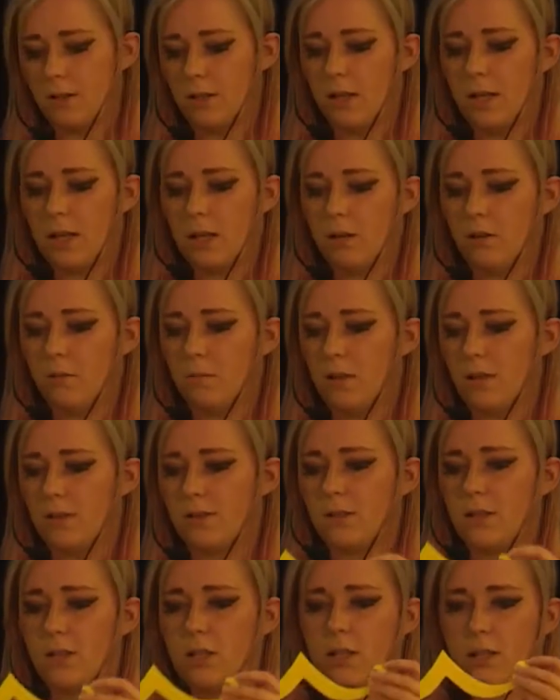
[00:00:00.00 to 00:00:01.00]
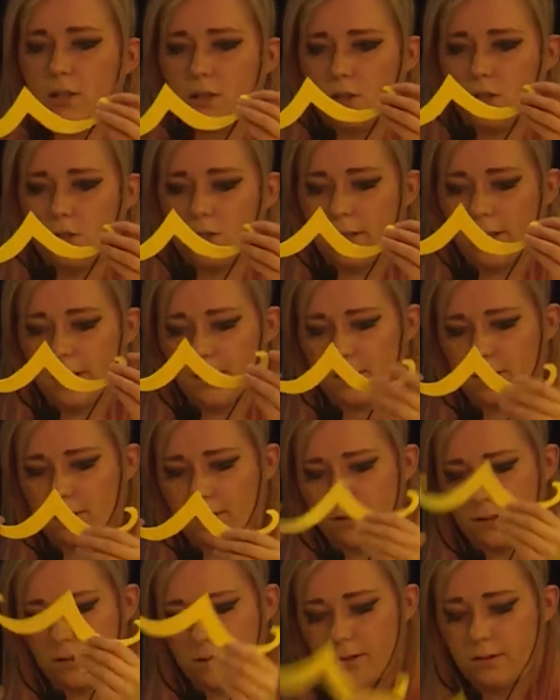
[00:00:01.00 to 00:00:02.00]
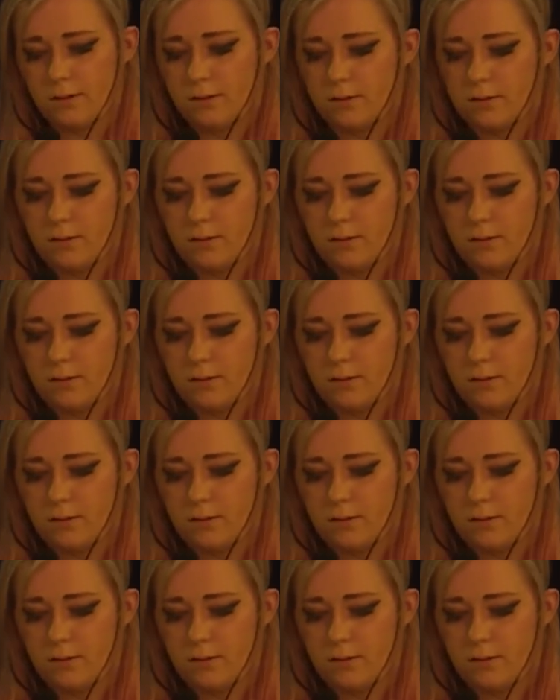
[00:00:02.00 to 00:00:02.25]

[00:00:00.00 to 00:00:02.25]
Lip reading: the yellow mustache, yes.